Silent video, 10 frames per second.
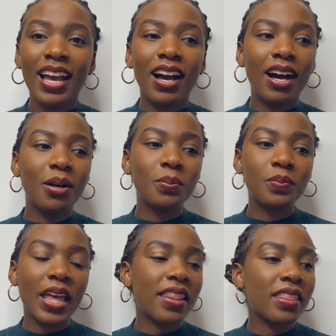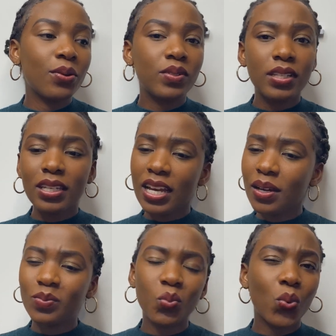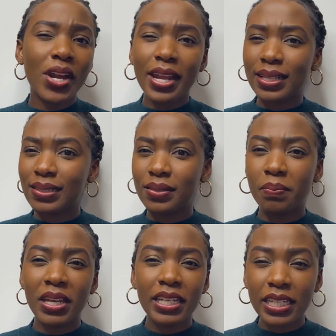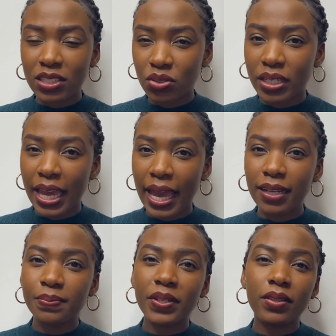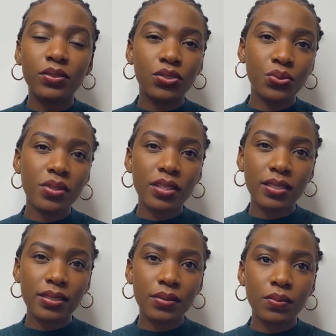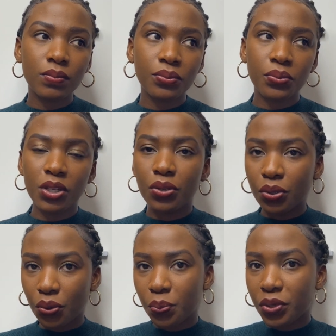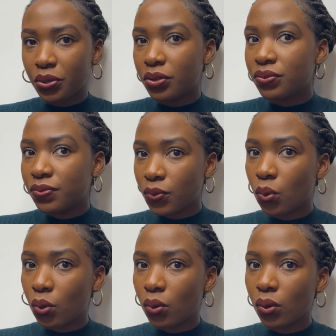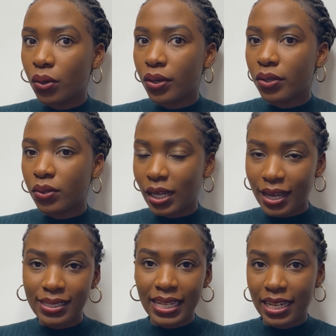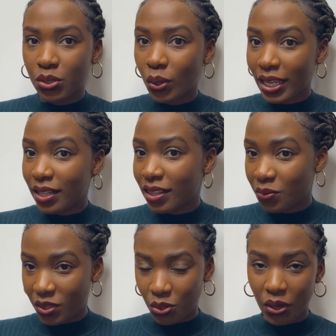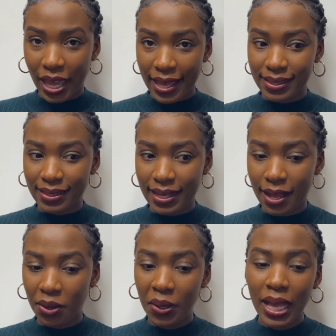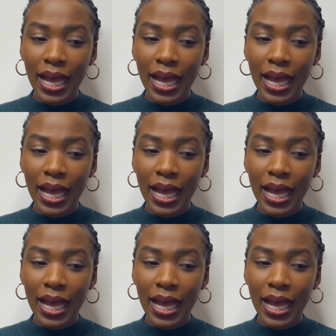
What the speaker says: And they would say, yeah, wear as many as you can, but the truth is, when you go beyond 4, you can't handle anything with your hands now.